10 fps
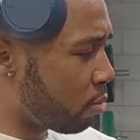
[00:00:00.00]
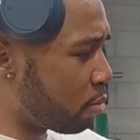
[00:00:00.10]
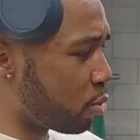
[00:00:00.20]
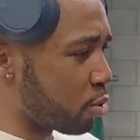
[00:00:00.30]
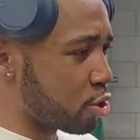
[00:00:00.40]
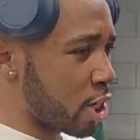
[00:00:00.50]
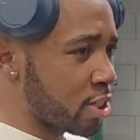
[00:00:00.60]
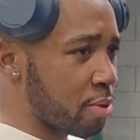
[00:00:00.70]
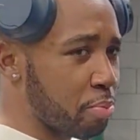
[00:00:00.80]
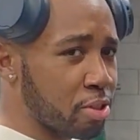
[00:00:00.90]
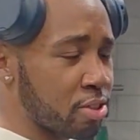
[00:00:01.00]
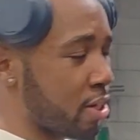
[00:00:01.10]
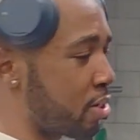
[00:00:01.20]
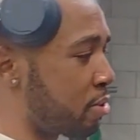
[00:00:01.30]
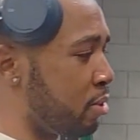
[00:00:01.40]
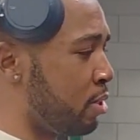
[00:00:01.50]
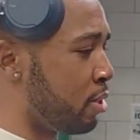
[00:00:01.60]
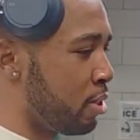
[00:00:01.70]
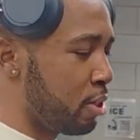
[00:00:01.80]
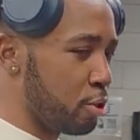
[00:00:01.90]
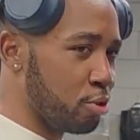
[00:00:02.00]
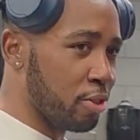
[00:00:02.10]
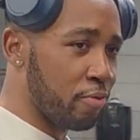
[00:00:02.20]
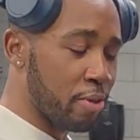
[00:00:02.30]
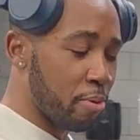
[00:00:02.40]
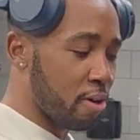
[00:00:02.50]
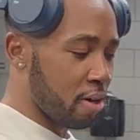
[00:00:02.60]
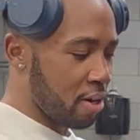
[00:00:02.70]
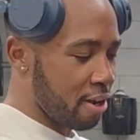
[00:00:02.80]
We're doing the tricep pushdown using the V-bar.